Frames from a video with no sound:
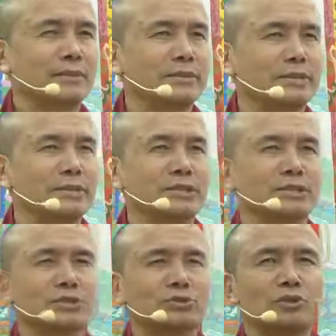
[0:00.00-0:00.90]
right?
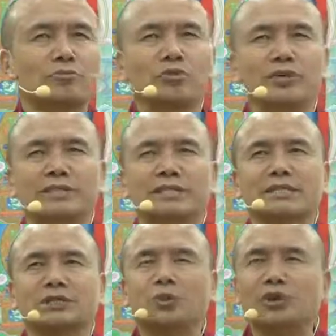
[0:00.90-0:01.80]
So the point
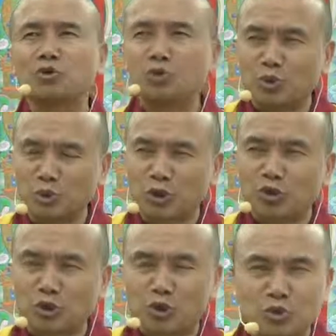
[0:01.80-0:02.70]
is whether
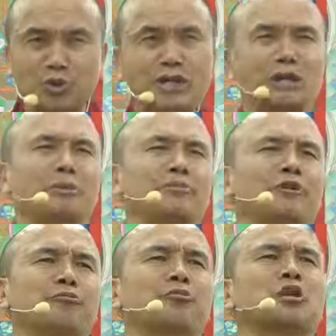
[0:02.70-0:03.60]
or not you are
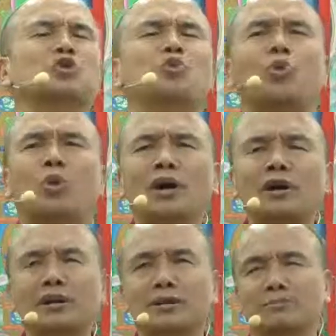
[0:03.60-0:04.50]
capable. So
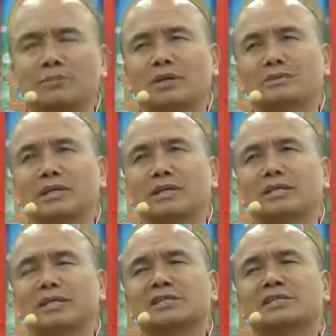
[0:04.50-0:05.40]
why
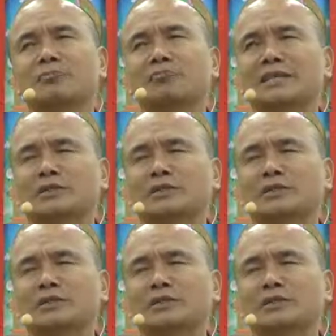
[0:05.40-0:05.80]
these are